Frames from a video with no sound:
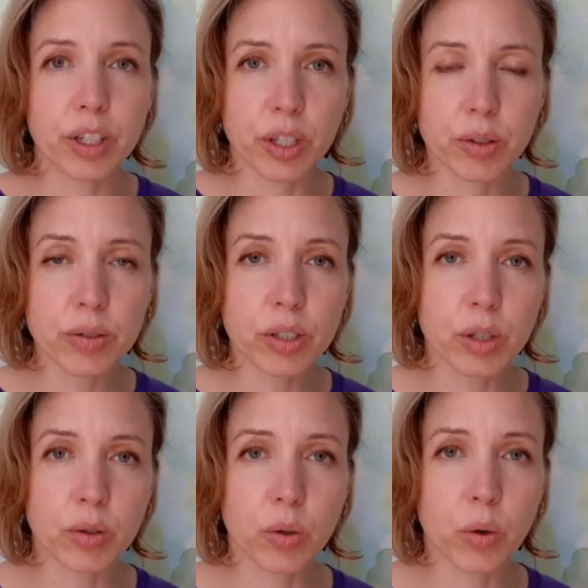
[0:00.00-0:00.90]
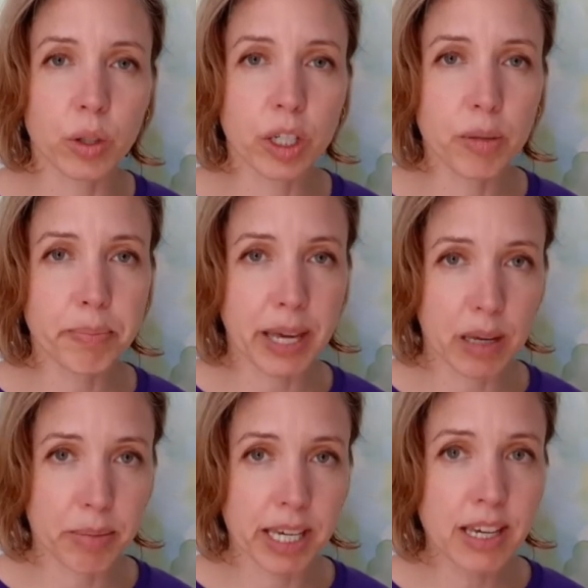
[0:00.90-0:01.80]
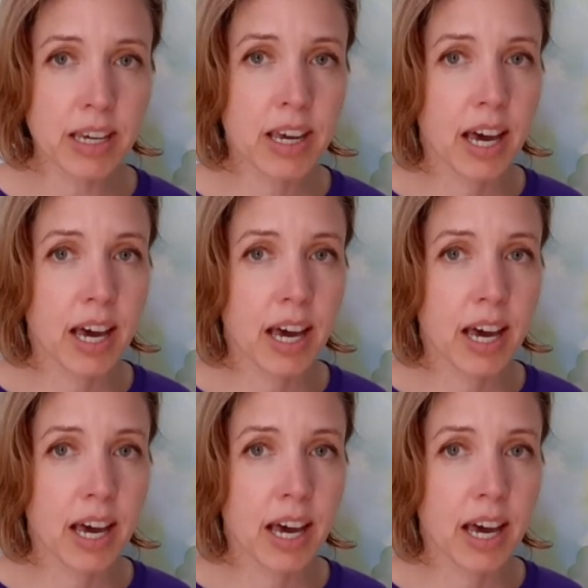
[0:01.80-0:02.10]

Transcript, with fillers: you to hold your baby,